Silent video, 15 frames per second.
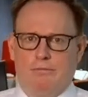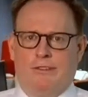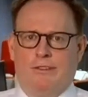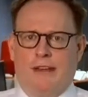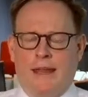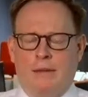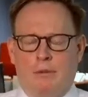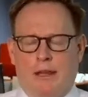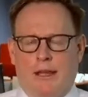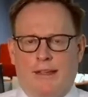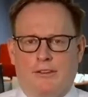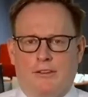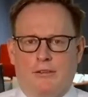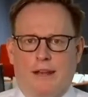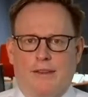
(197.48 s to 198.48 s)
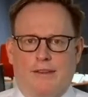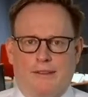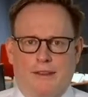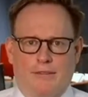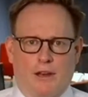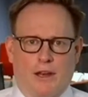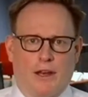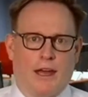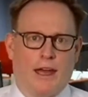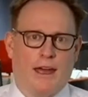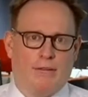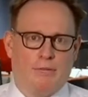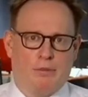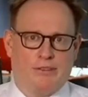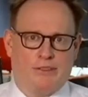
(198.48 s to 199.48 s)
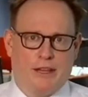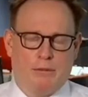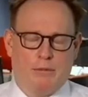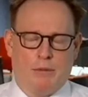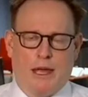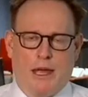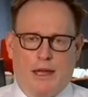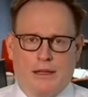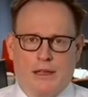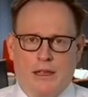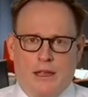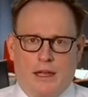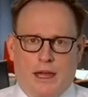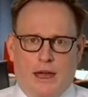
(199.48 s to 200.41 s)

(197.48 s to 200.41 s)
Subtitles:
stabilized around the 7.5% mark.